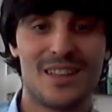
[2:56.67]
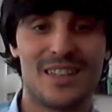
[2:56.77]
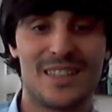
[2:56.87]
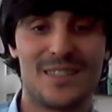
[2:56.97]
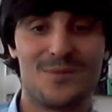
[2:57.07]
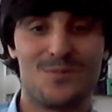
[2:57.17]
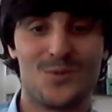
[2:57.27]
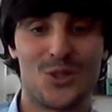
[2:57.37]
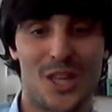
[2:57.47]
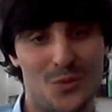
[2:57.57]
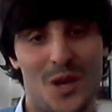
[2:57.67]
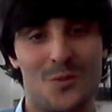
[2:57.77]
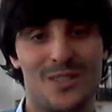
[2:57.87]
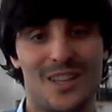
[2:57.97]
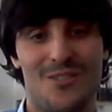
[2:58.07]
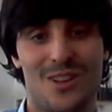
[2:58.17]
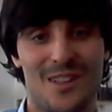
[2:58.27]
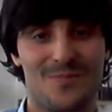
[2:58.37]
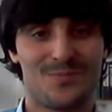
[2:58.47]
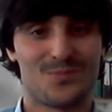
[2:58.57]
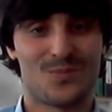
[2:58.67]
um, so that's what i would say really